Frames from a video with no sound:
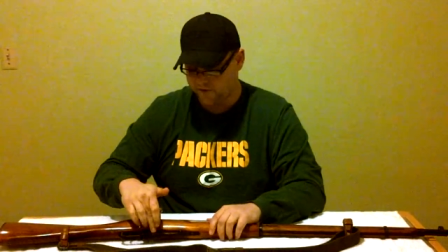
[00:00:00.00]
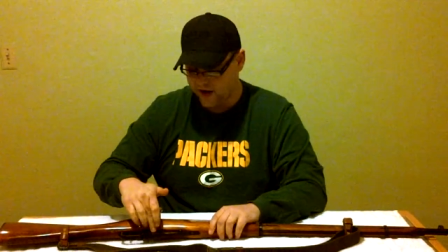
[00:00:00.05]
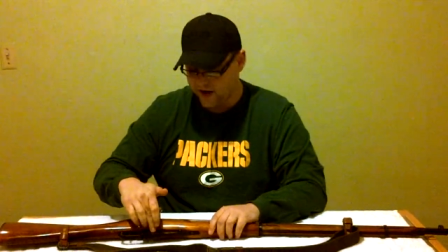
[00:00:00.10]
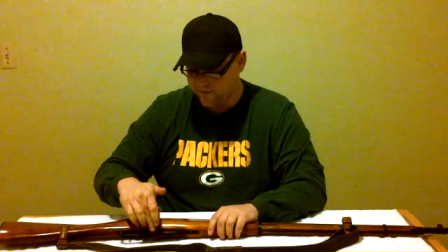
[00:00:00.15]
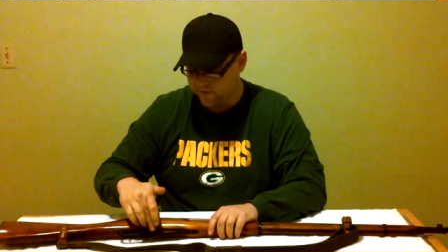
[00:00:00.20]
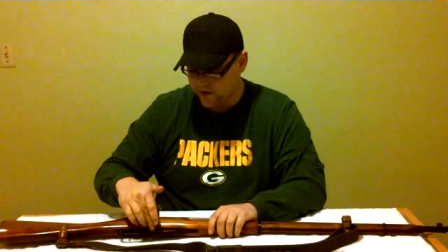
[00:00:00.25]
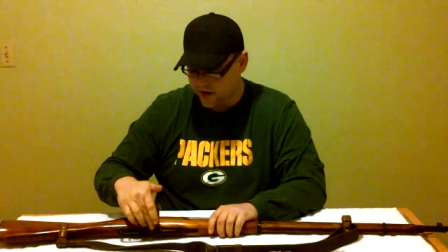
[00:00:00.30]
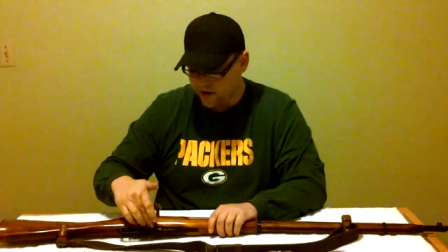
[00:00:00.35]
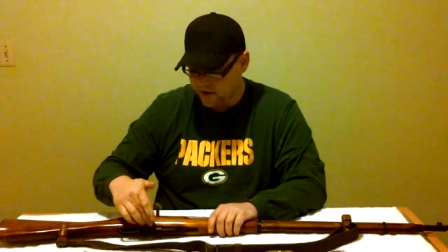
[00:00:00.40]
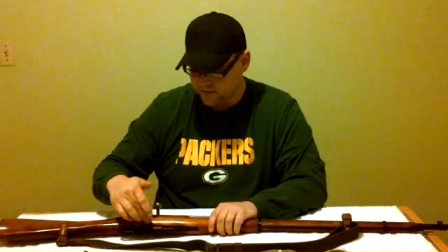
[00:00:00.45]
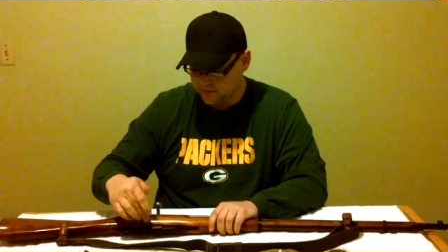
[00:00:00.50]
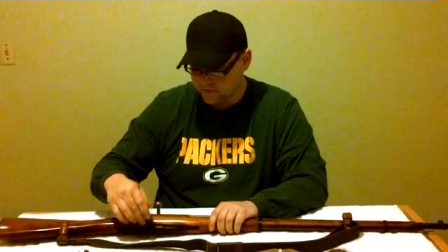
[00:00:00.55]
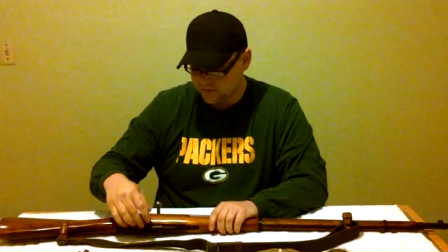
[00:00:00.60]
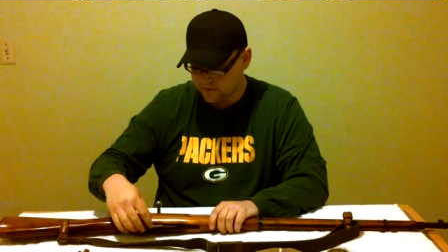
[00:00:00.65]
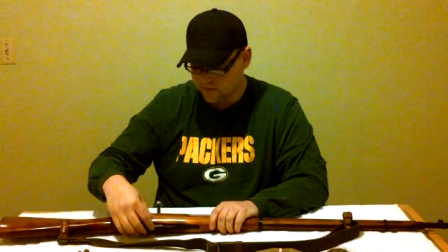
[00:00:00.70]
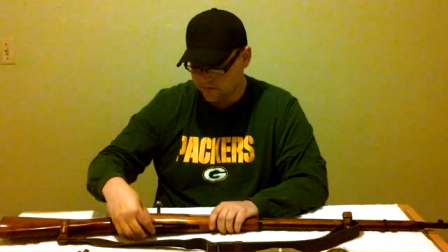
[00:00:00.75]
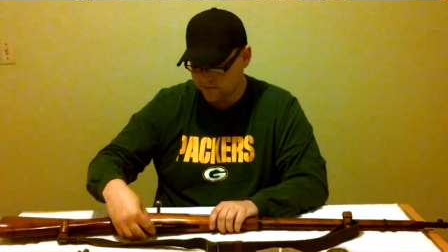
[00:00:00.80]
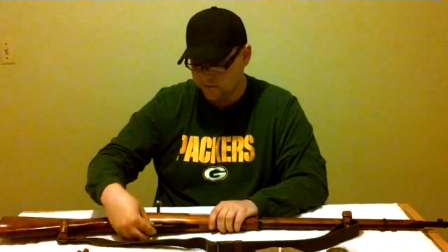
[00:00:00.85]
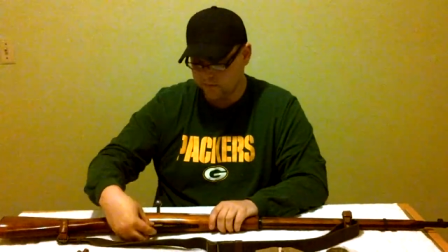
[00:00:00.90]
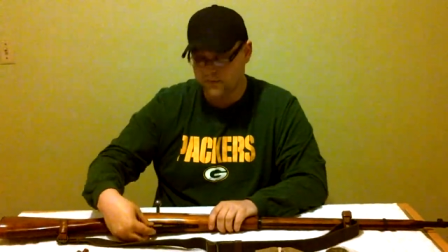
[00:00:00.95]

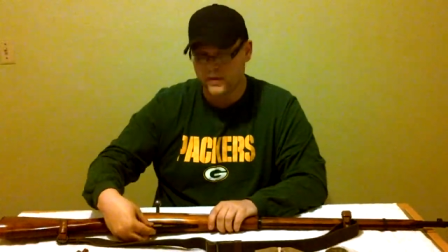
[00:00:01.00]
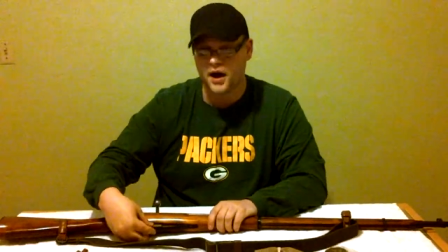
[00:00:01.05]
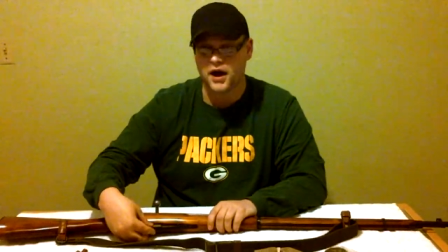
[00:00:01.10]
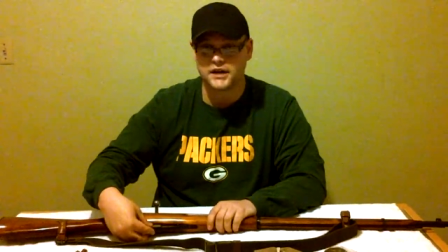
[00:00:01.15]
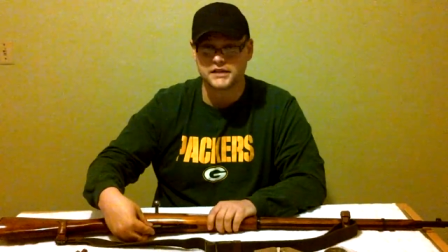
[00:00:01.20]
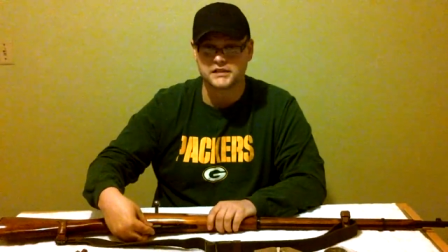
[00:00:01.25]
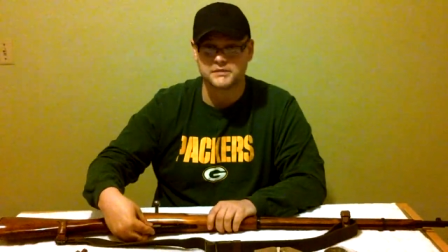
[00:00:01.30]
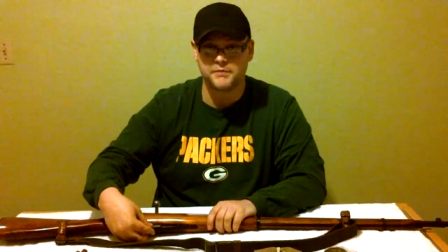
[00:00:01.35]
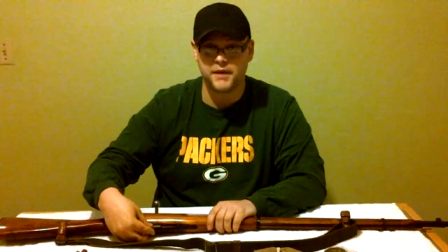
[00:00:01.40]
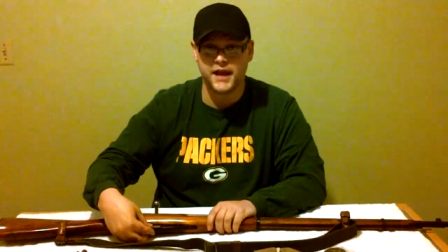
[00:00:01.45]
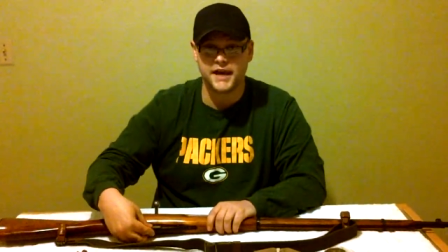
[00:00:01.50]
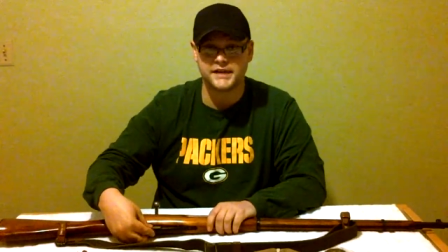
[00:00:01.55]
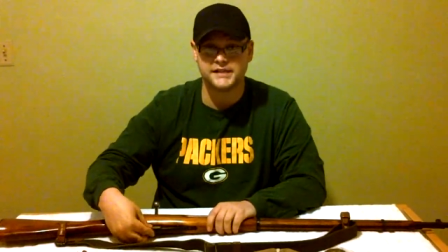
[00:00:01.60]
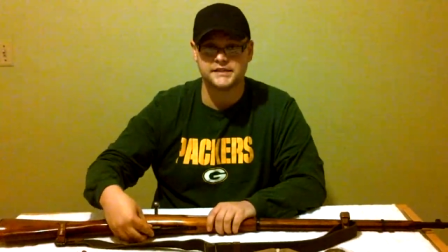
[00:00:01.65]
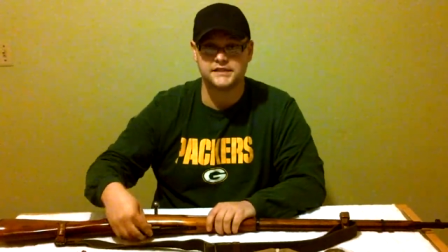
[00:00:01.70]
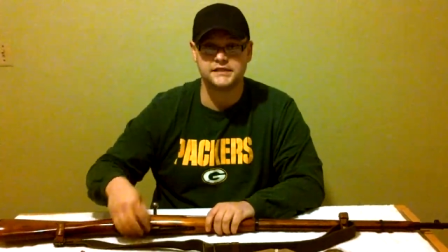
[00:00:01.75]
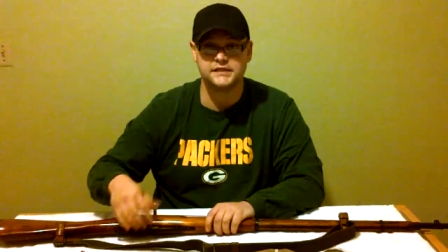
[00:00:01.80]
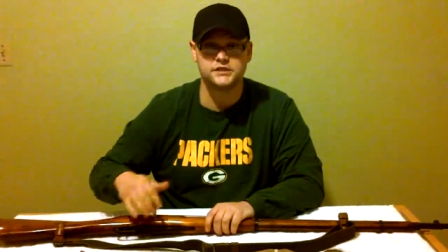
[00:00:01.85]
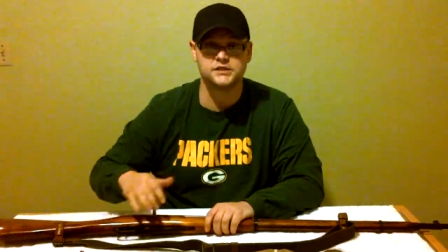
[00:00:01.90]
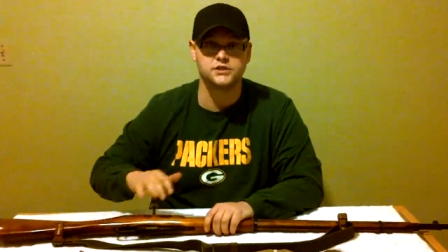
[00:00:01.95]
5-round box
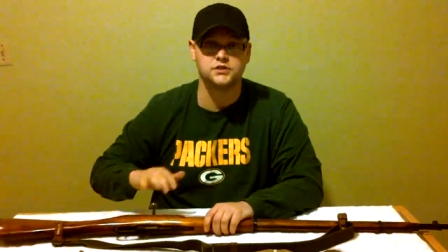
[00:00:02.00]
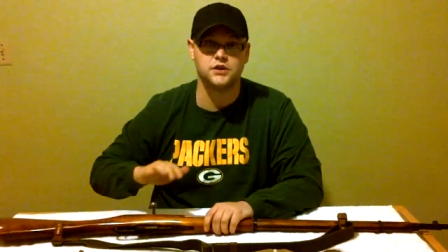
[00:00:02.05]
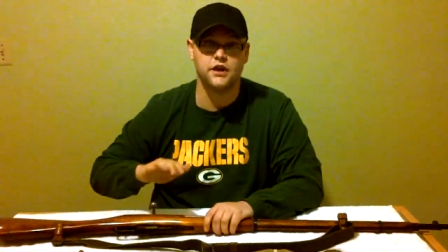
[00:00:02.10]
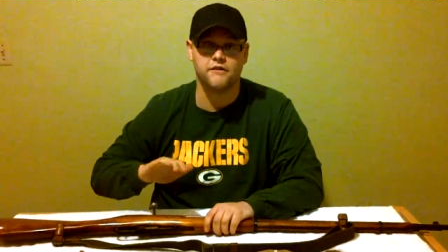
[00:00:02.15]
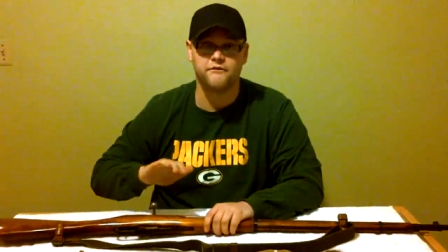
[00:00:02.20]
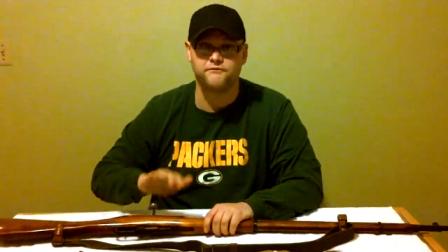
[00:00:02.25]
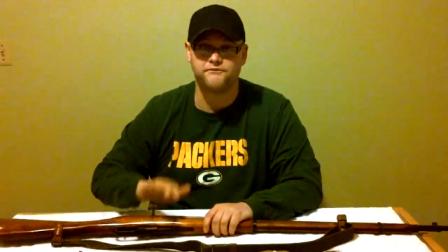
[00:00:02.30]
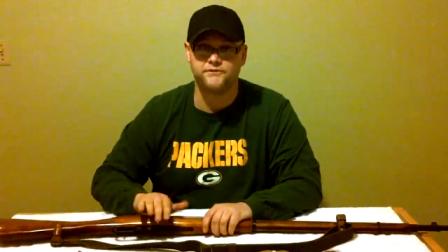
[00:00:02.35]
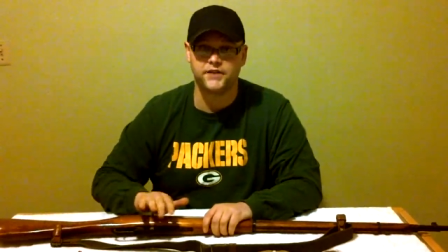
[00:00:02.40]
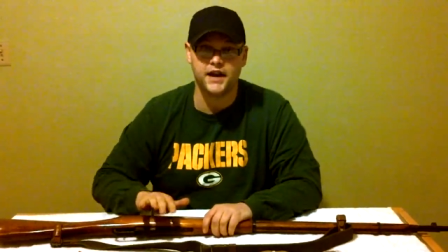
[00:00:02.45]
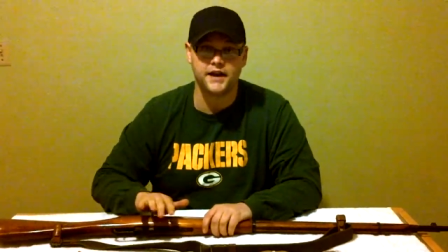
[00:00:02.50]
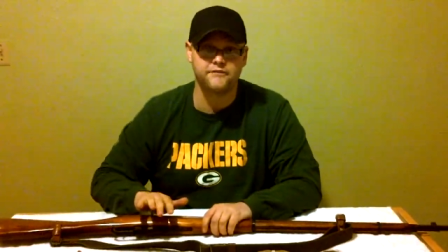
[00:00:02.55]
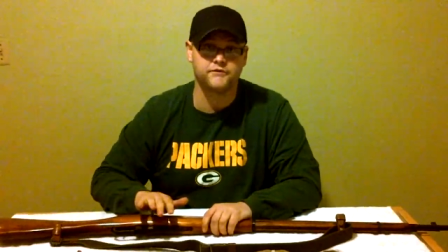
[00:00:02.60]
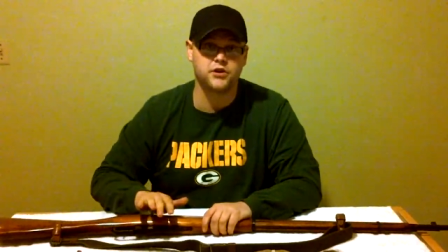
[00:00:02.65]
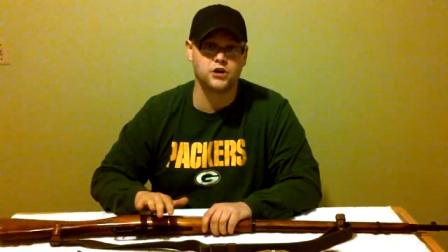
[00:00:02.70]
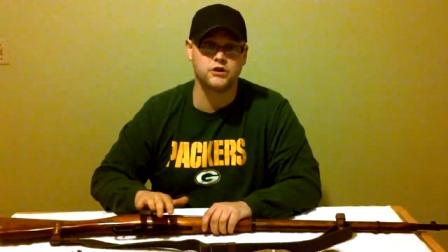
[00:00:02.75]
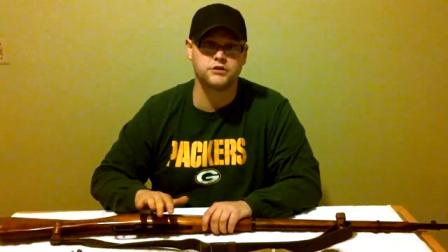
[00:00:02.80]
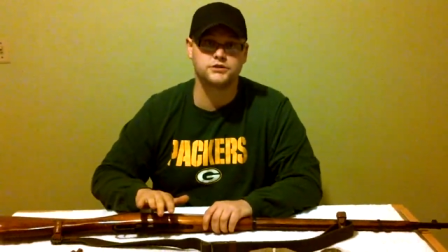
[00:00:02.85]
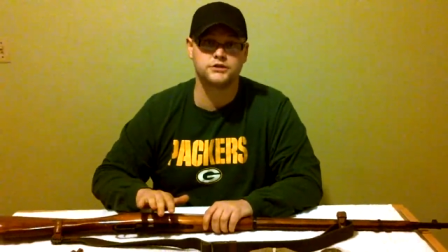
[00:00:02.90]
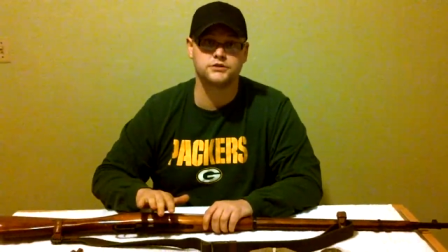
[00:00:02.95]
magazine, so you have
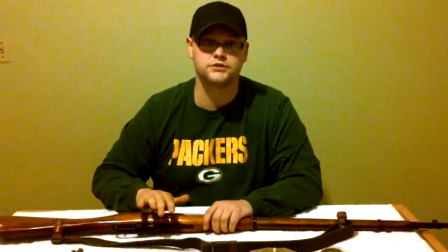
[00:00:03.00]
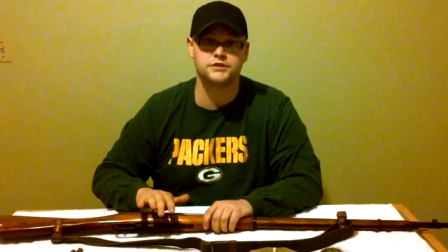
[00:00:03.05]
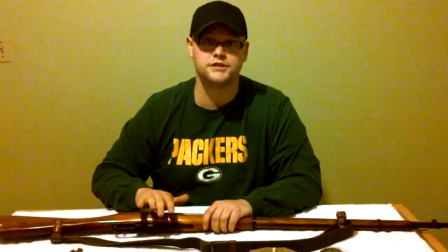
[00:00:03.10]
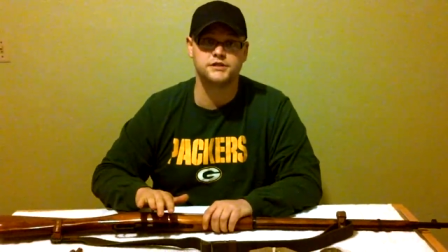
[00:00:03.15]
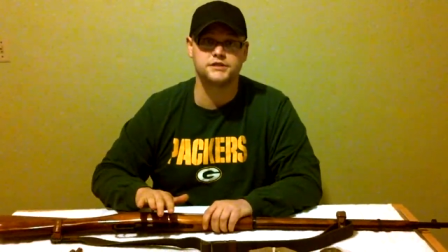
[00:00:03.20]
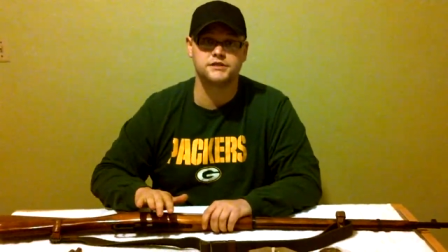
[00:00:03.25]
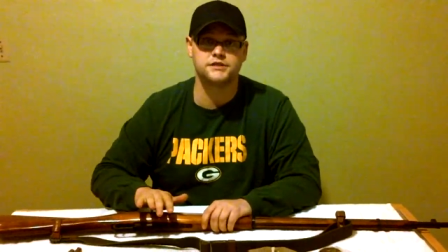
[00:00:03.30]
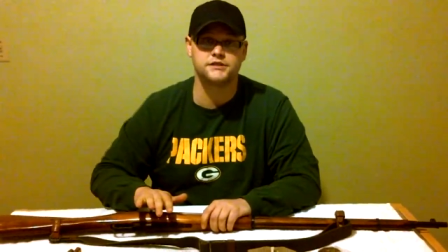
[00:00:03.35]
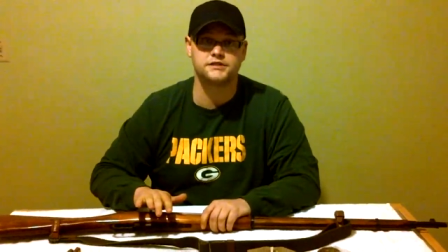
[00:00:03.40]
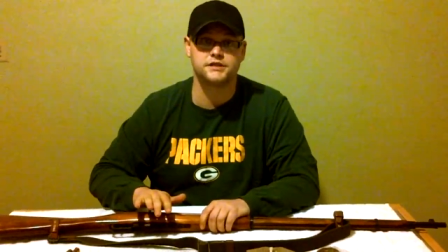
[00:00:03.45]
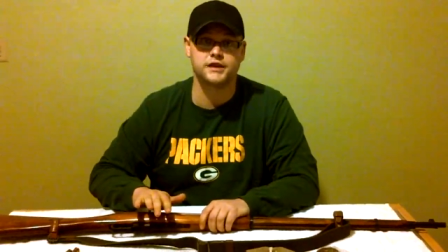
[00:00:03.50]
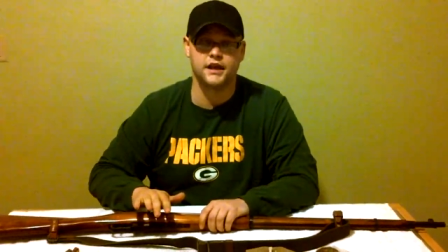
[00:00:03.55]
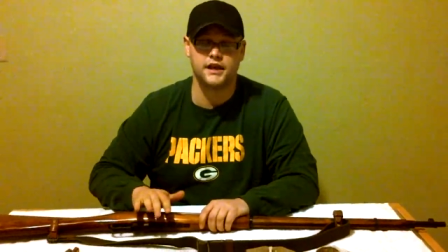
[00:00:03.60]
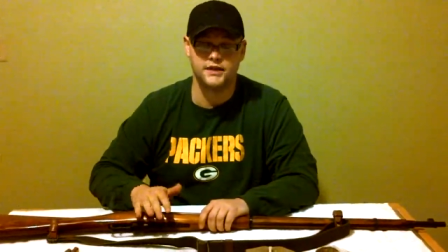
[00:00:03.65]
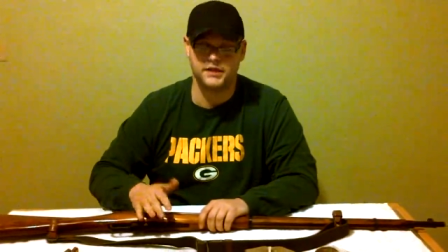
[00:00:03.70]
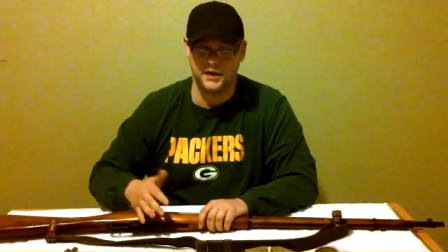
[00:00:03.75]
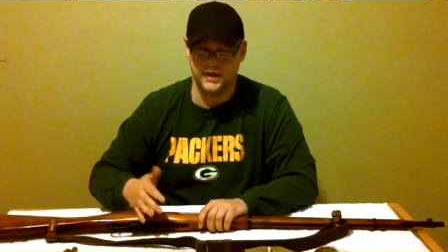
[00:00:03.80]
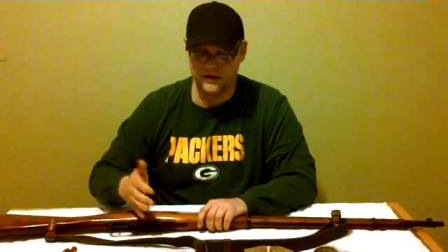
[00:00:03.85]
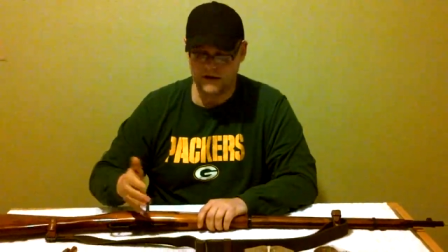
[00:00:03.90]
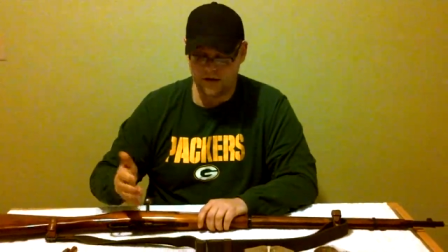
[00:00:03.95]
5 cartridges
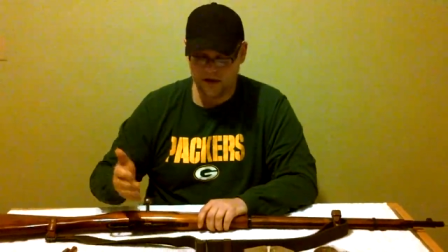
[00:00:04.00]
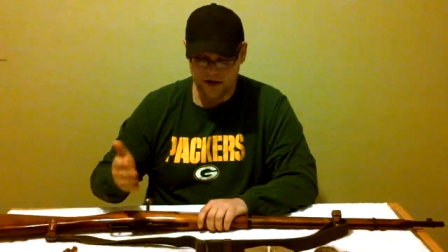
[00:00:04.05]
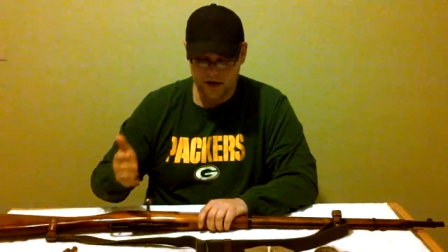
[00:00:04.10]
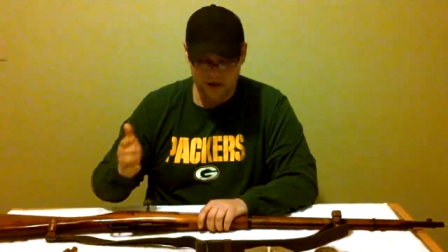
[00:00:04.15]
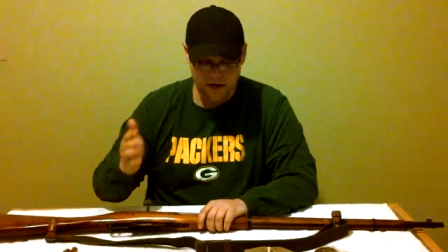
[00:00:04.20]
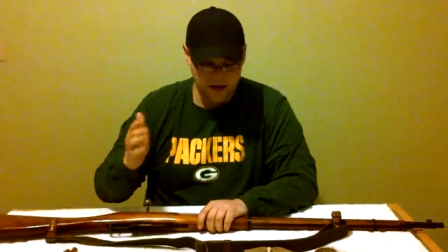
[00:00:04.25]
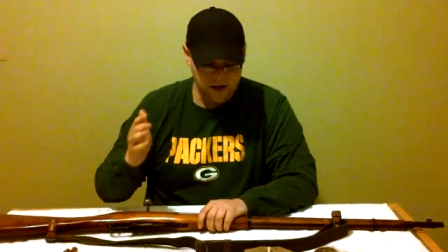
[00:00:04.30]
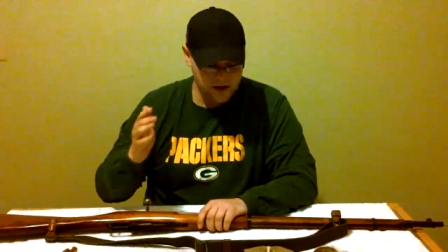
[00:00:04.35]
inside there.